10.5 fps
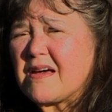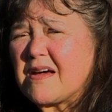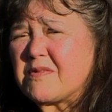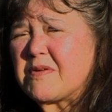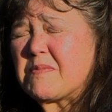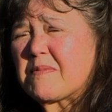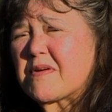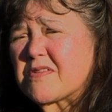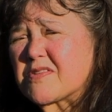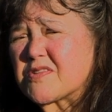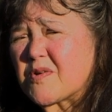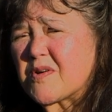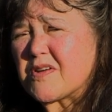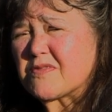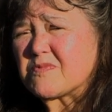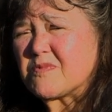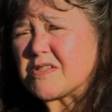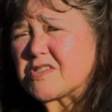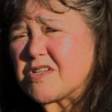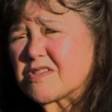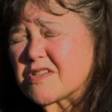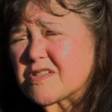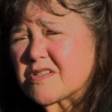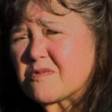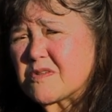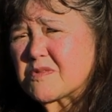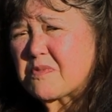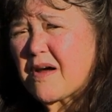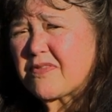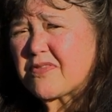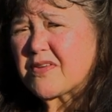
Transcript: I remember the story of when Jesus was brought